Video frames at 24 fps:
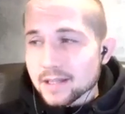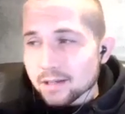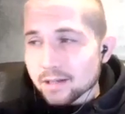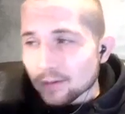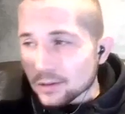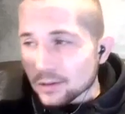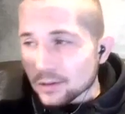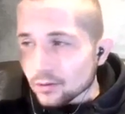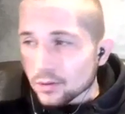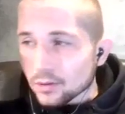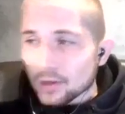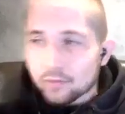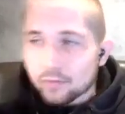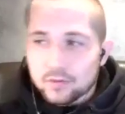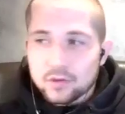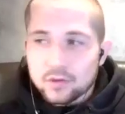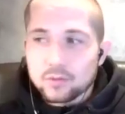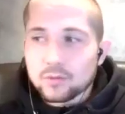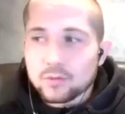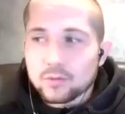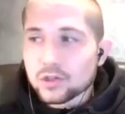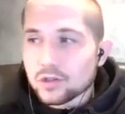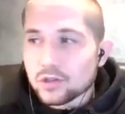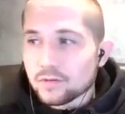Now I don't give too
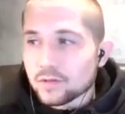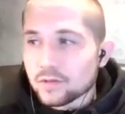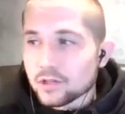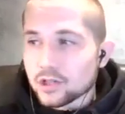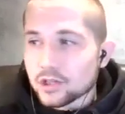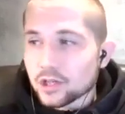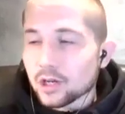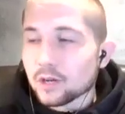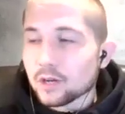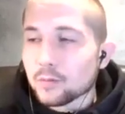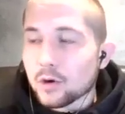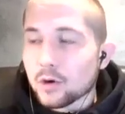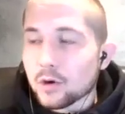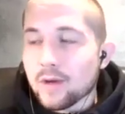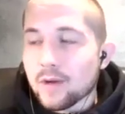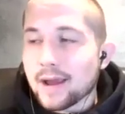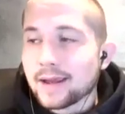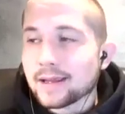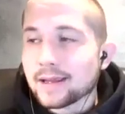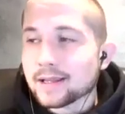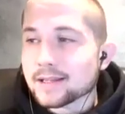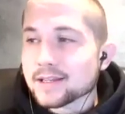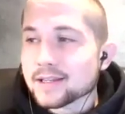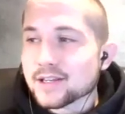much of a shade about
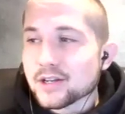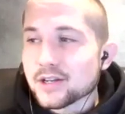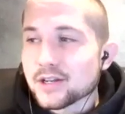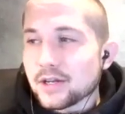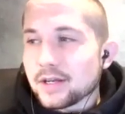rankings.